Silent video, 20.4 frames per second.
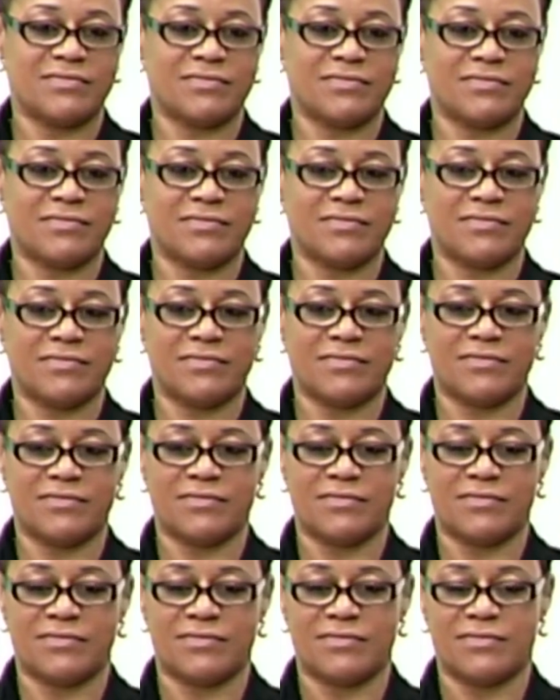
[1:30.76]

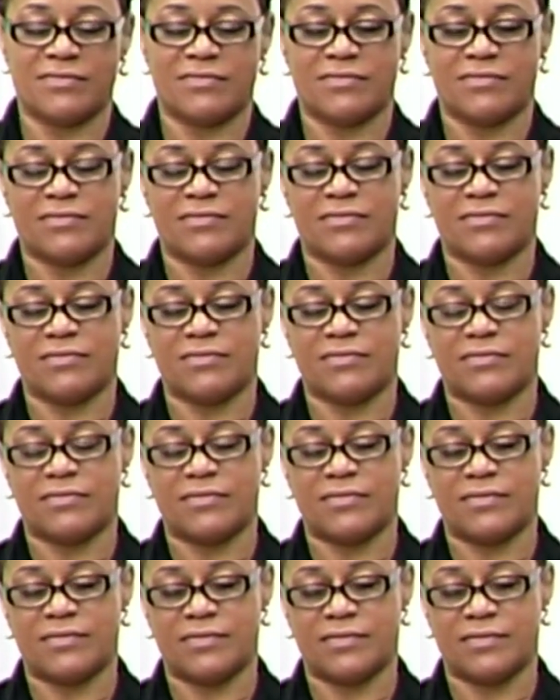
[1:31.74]

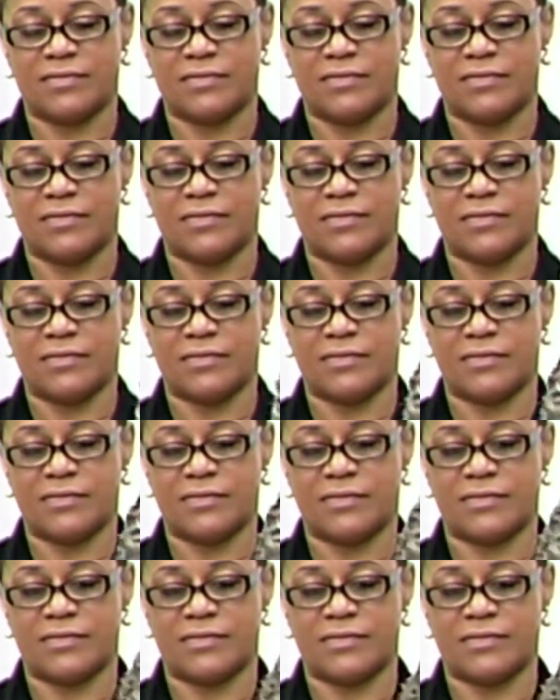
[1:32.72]

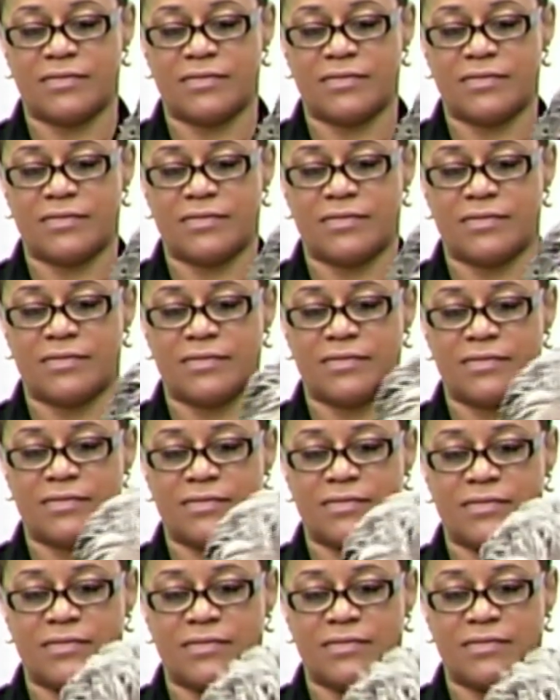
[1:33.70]

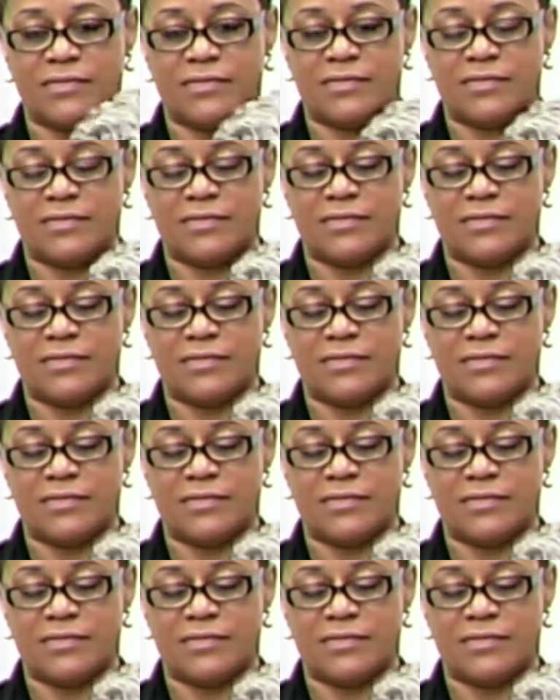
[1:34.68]
[no speech]